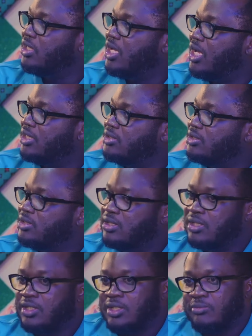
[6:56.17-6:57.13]
with that,
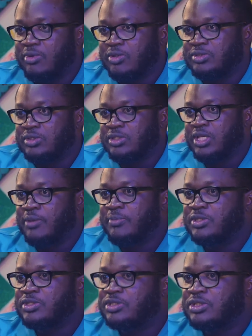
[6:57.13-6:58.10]
but
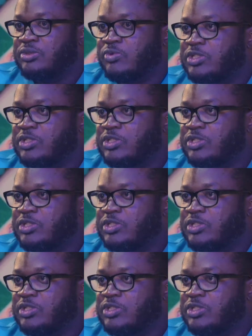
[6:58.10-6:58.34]
chemistry